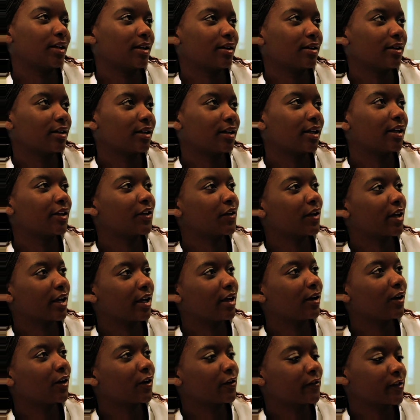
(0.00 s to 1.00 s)
good, and you get a
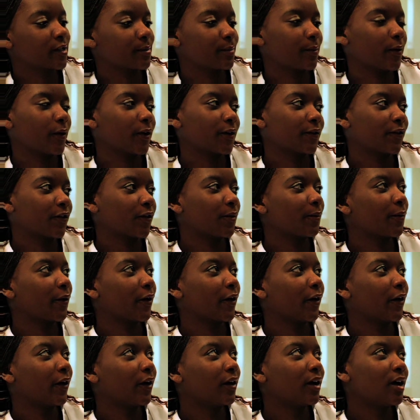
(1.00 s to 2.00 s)
lot of support from
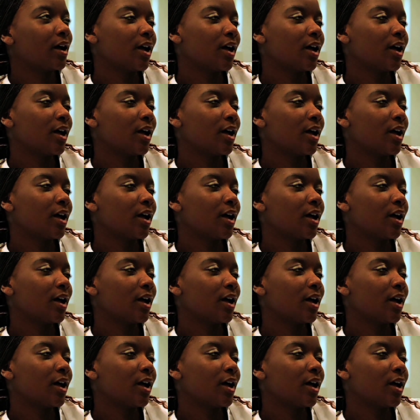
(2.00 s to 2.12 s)
your